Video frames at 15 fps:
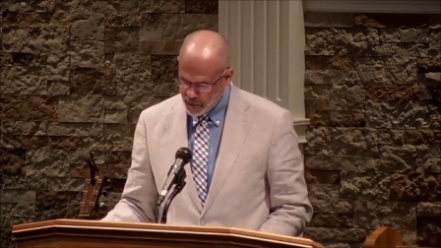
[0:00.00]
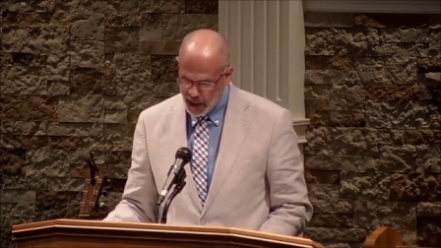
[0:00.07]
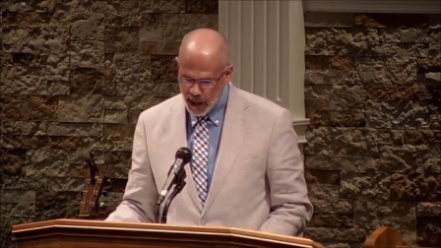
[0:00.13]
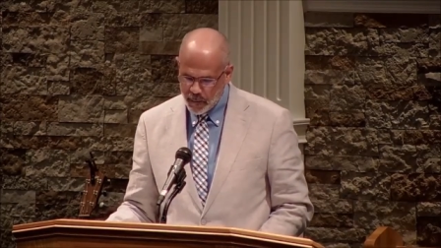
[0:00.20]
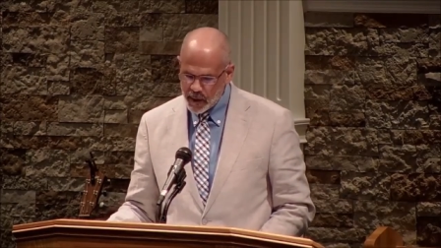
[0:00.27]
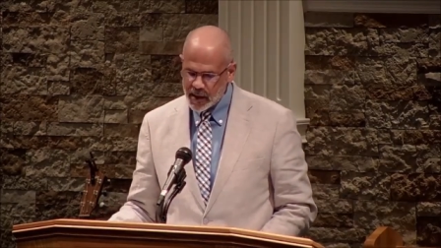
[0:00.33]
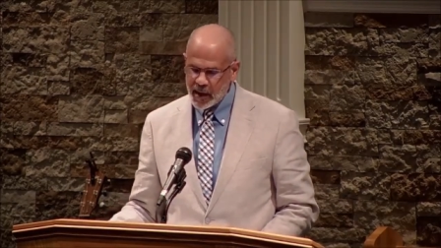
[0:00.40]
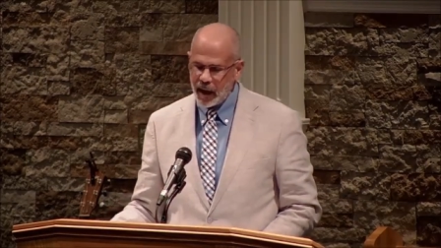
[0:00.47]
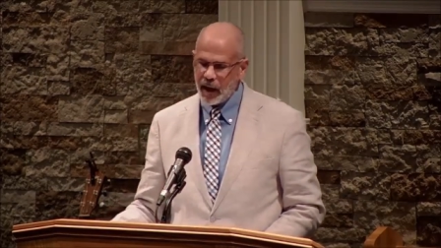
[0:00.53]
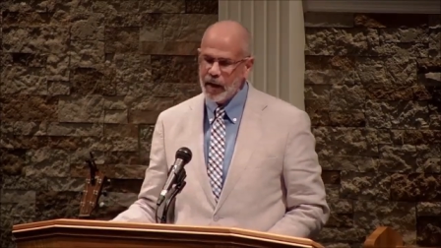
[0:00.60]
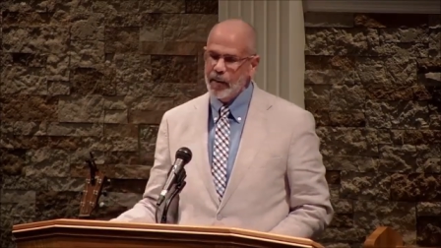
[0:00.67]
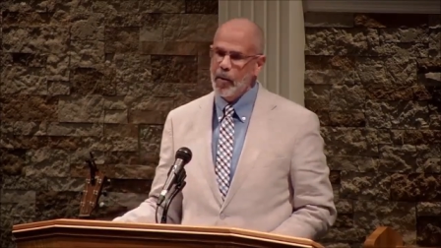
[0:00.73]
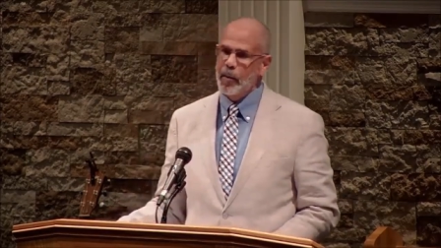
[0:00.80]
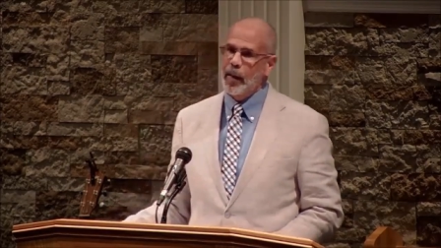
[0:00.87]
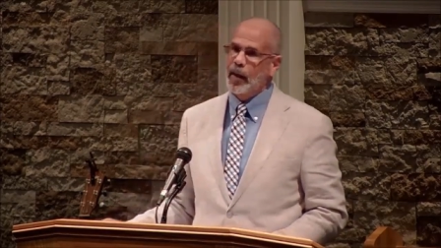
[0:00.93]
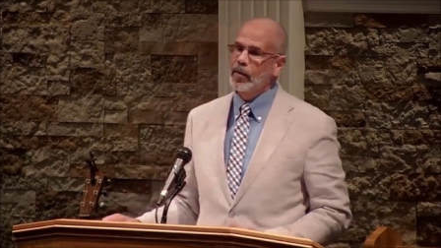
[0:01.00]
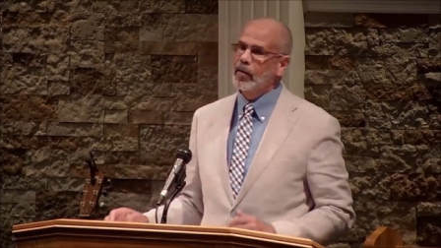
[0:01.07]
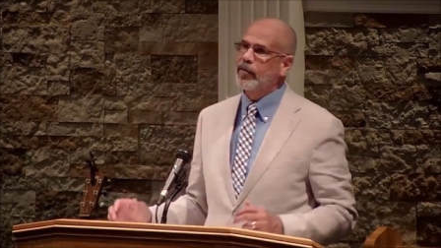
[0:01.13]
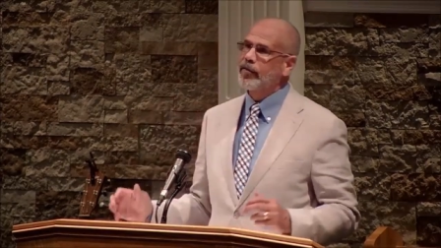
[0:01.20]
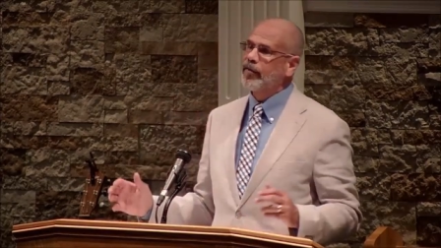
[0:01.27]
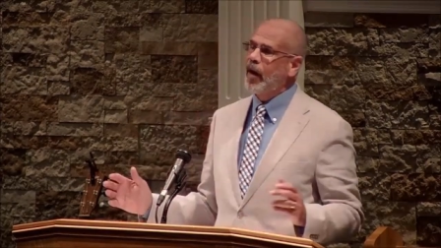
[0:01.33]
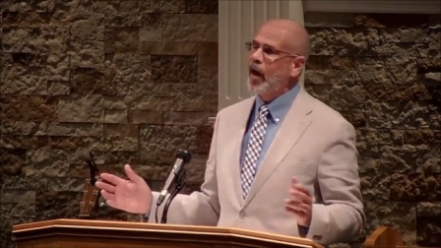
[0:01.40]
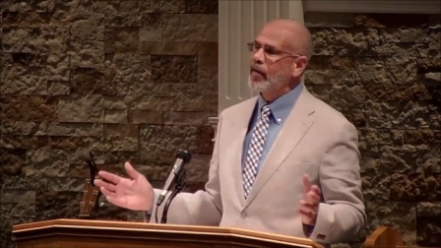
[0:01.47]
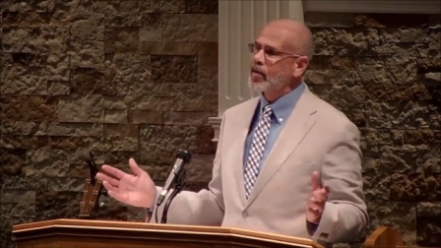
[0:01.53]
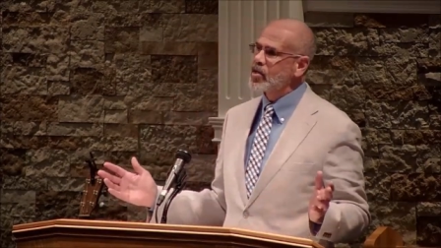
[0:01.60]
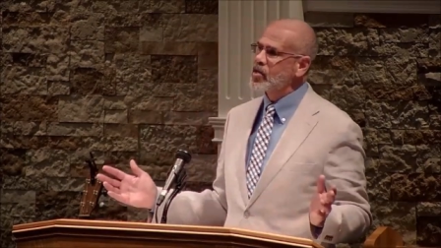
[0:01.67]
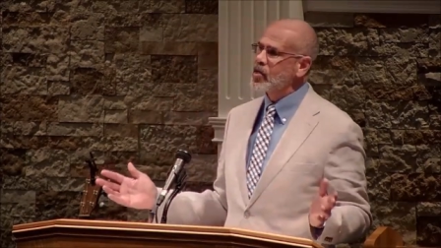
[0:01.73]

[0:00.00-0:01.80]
I would tell them about the Father's